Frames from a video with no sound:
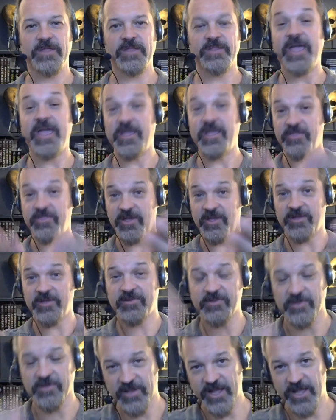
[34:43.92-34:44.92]

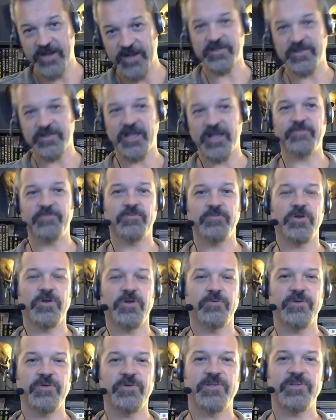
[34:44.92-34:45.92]
atheists, a lot of times, one
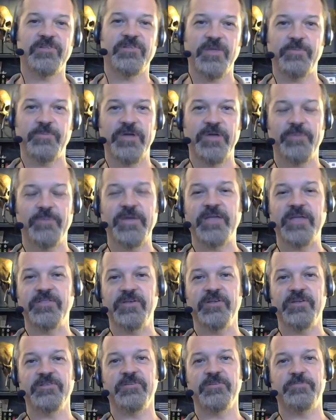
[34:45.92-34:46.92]
of the reasons they become
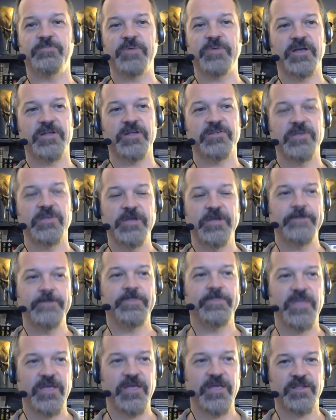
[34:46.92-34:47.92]
atheists is because
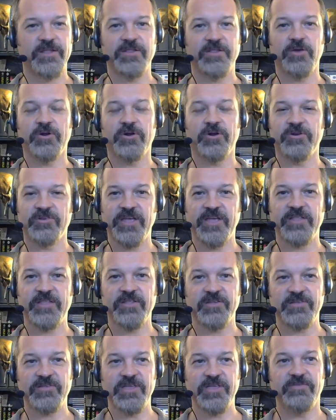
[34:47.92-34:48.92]
they don't
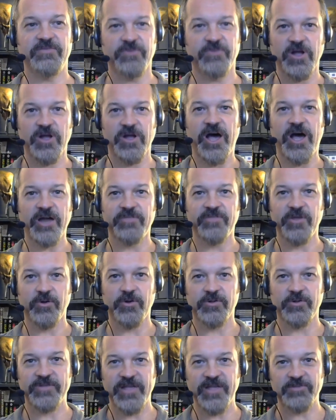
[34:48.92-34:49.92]
understand this evil God of the
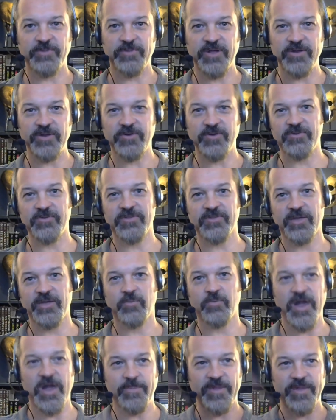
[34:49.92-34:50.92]
Old Testament who's
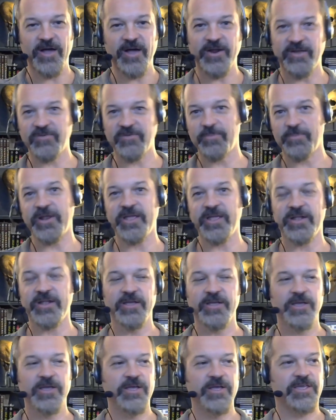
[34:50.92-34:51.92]
like wiping out everybody
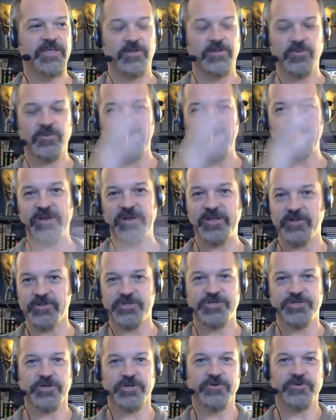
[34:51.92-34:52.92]
and kill the women, kill
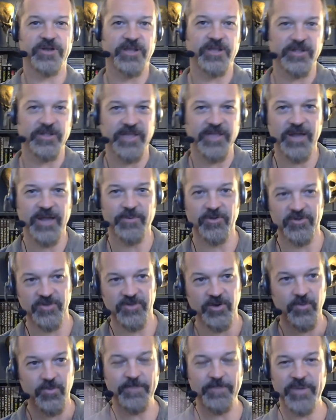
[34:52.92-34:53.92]
the children, kill the animals,
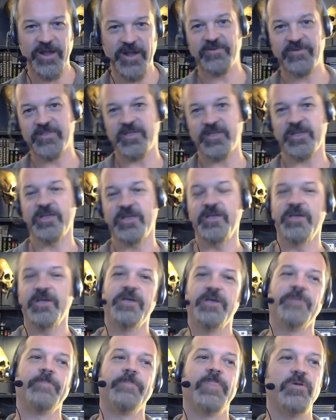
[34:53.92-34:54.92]
wipe out everything.
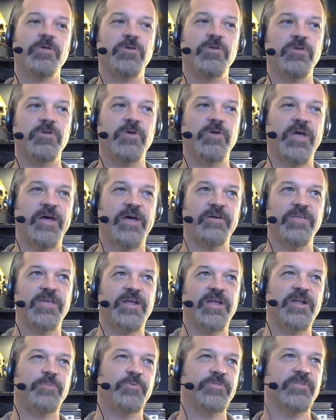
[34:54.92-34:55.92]
You
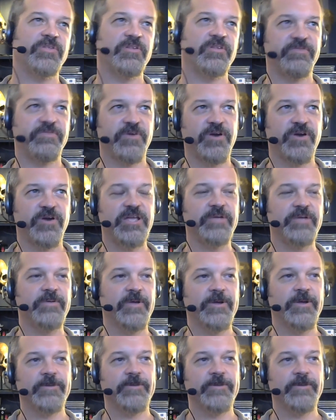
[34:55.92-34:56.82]
end up with this very